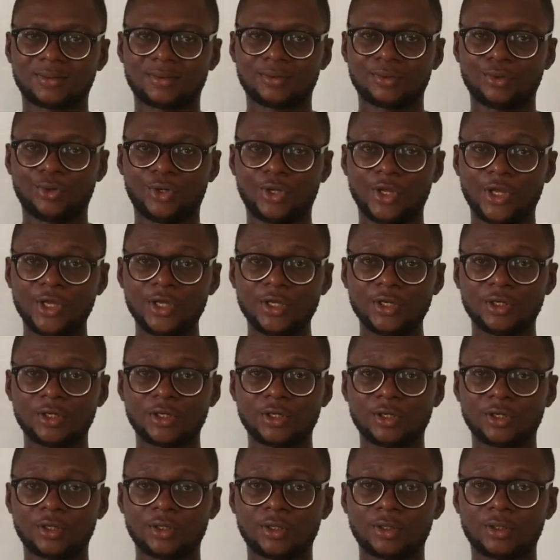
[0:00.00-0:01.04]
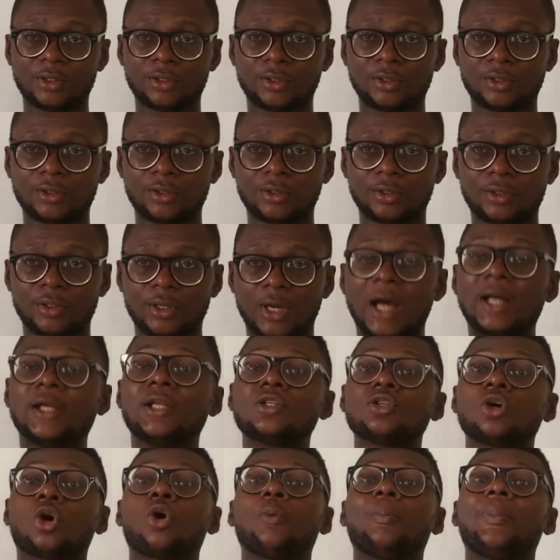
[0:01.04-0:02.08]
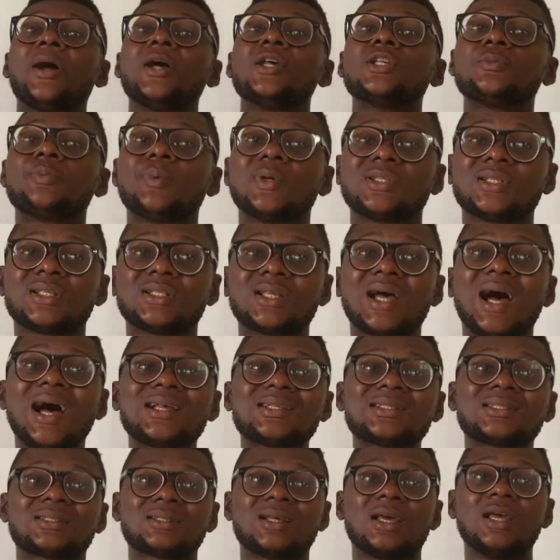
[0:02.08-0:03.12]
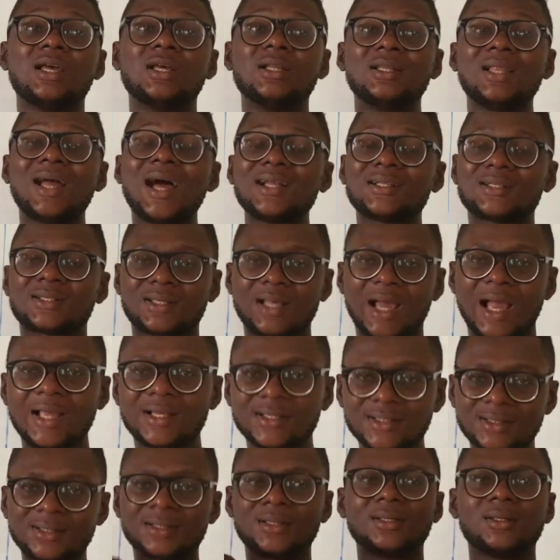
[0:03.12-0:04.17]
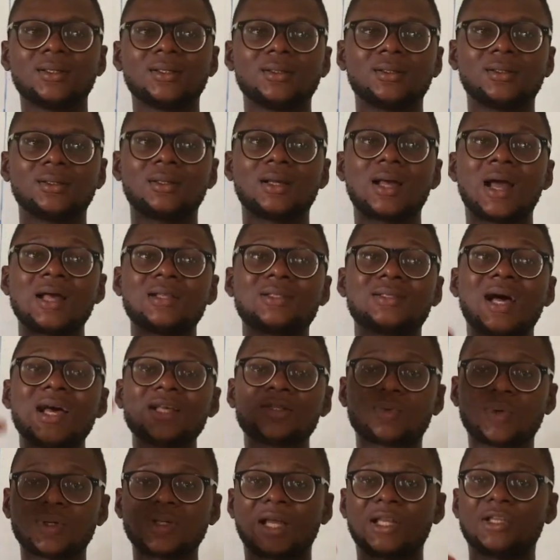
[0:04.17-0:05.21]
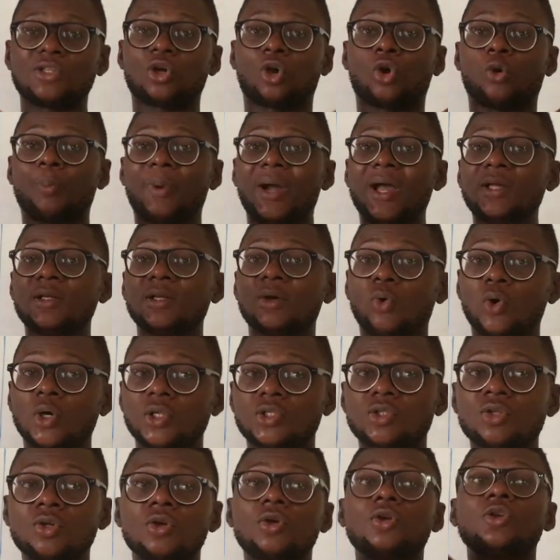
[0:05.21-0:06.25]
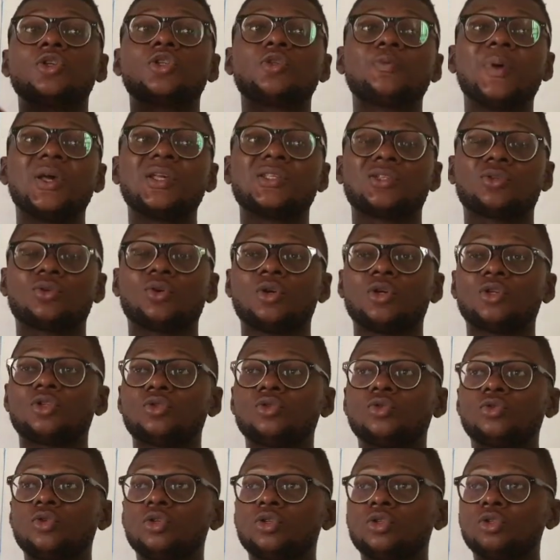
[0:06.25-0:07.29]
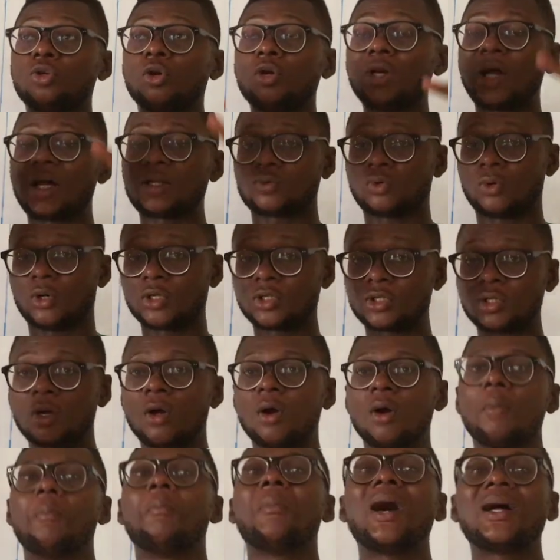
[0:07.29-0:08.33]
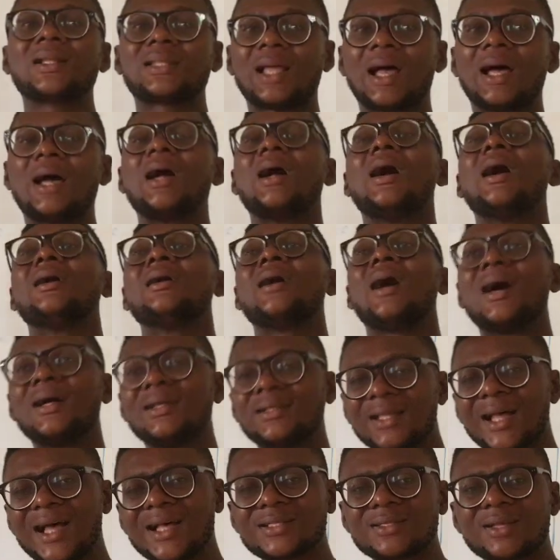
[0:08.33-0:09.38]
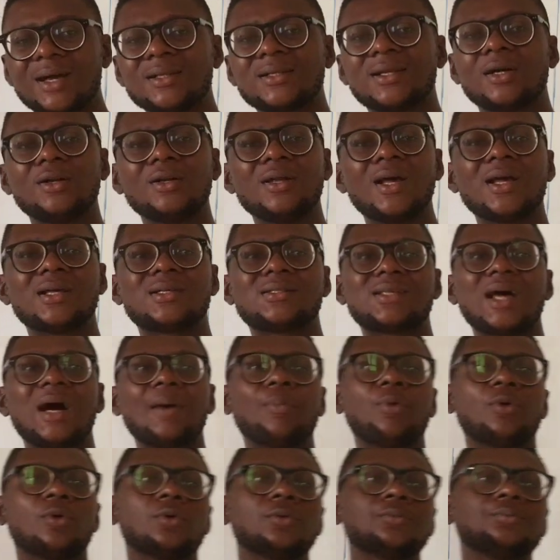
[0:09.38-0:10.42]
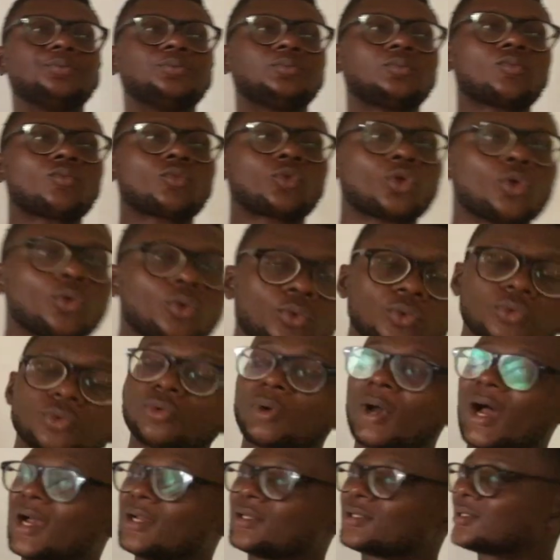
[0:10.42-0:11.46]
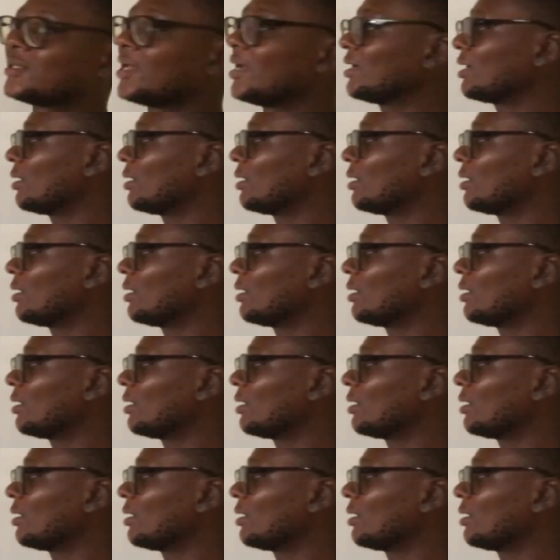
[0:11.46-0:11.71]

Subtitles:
Okay? And is occupying space. It has a large size. It has weight and is occupying what? Space. So it is known as what? Matter. And that's not the only example. I said